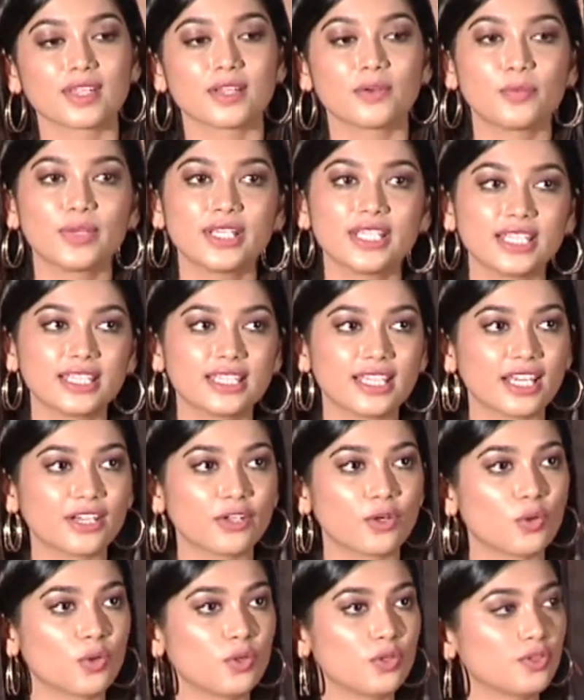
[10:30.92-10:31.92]
We did that
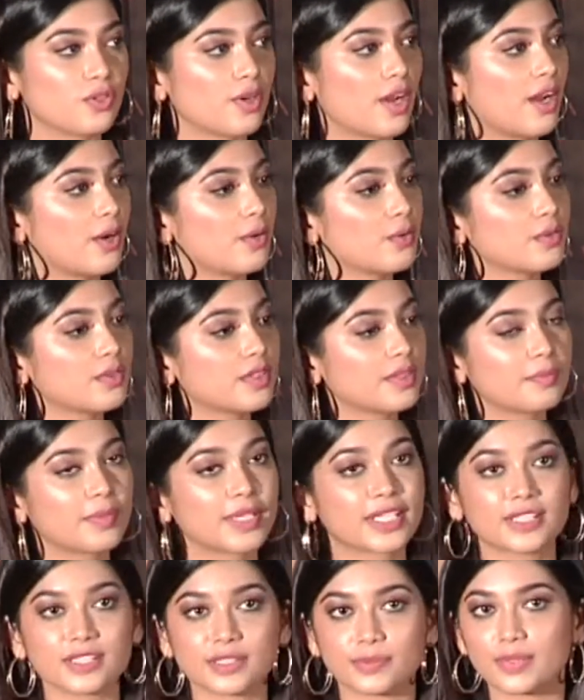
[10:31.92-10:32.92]
whole round
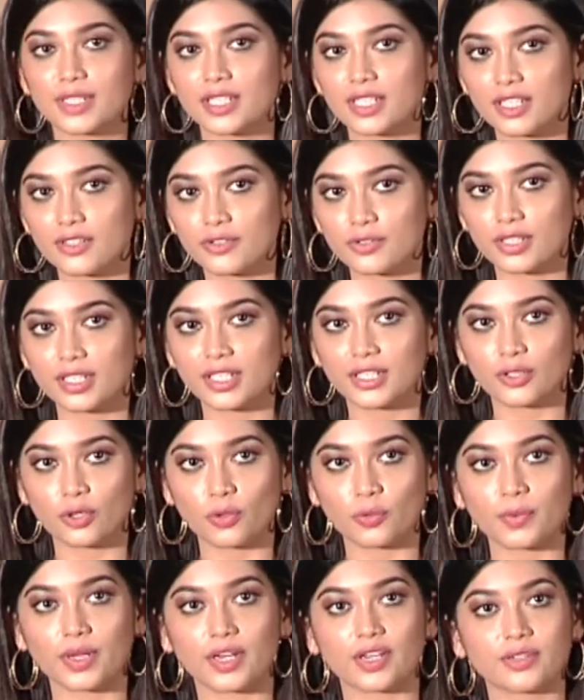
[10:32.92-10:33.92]
because we didn't really
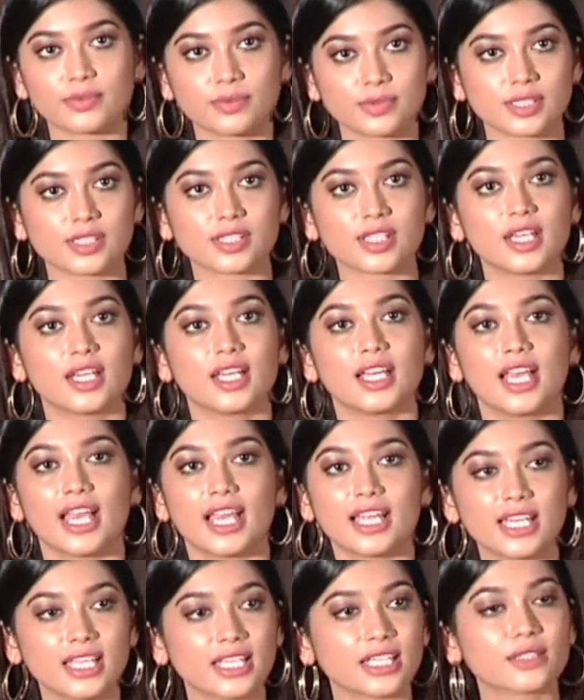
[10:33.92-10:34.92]
know where it was
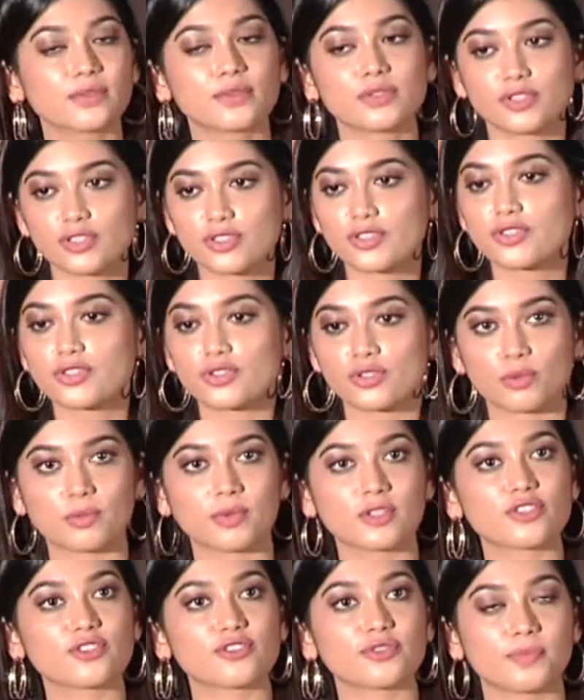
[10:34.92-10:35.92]
heading. It was just so
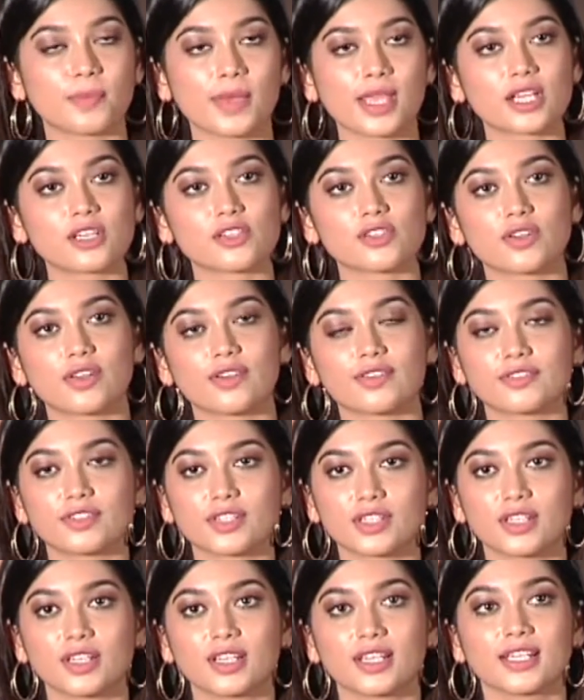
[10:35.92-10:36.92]
much of
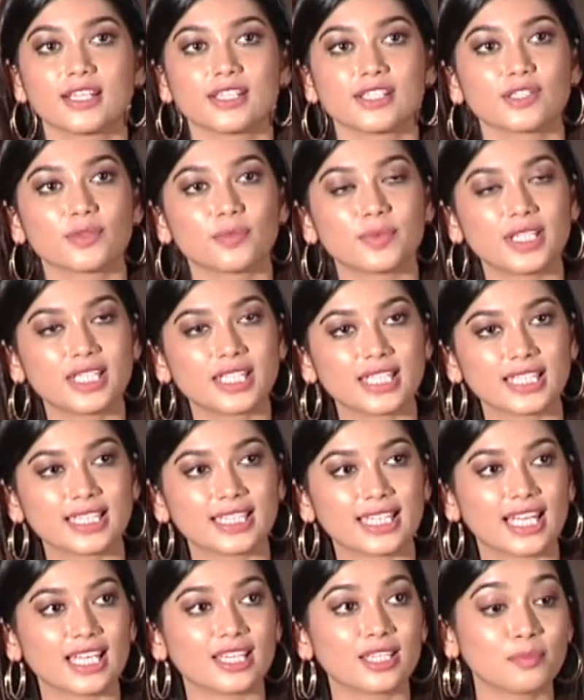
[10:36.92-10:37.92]
makeshift. So we did
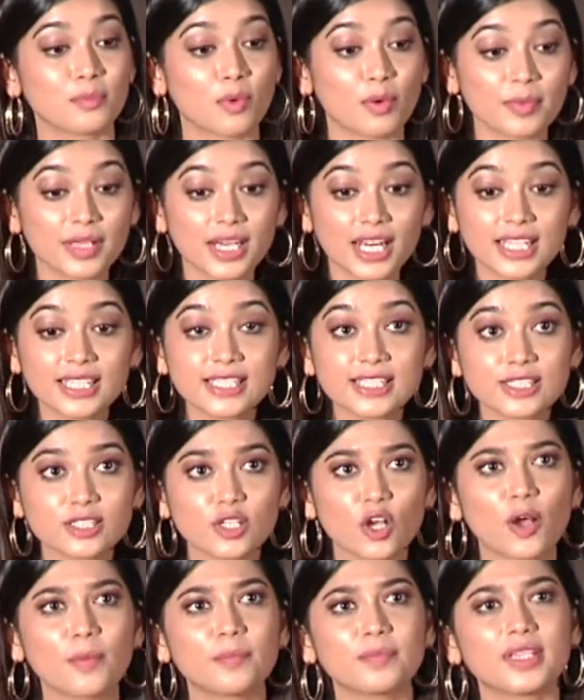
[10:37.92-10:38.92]
that. The moment I
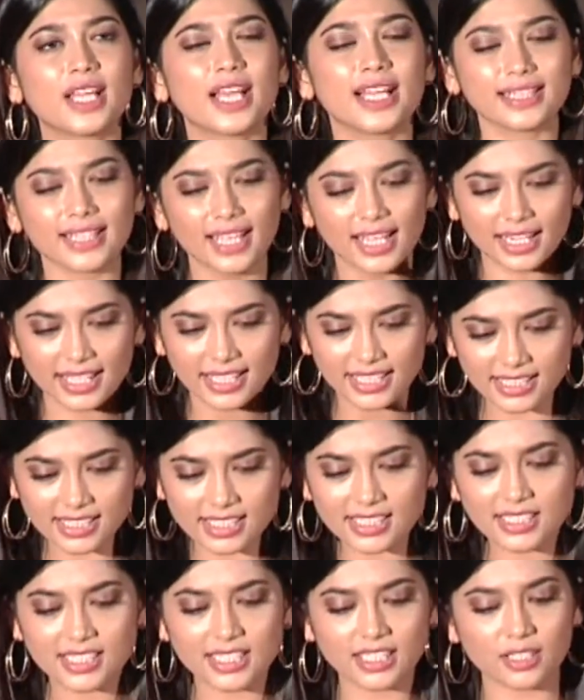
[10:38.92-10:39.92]
stopped, and that
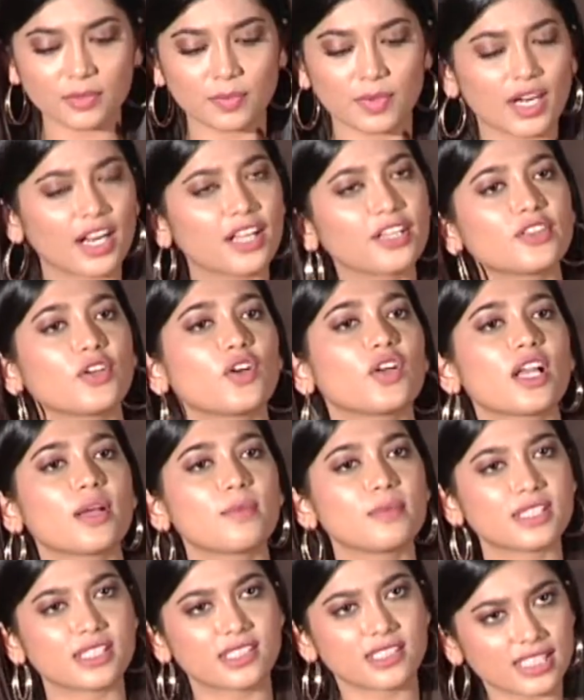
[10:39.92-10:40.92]
instinct when I thought I
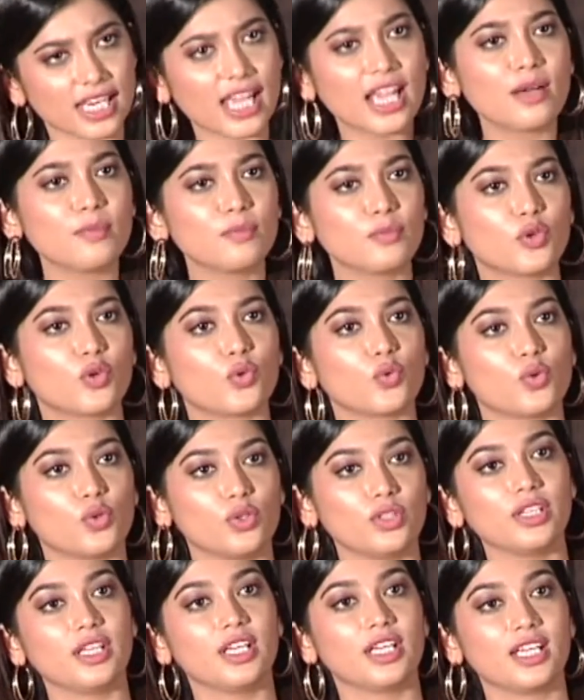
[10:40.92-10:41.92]
was damn
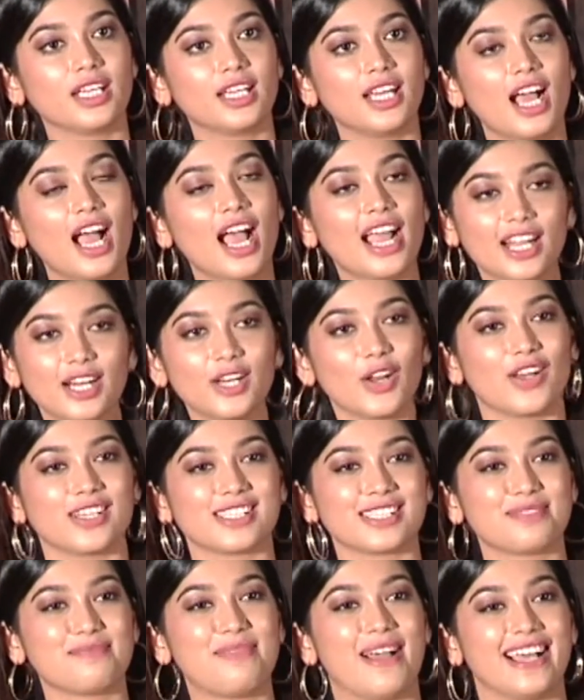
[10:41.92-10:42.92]
cool, I
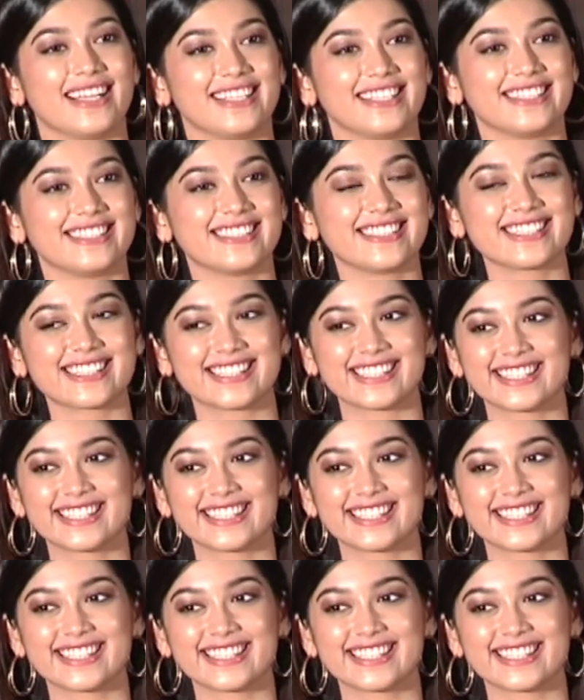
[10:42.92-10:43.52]
lost balance.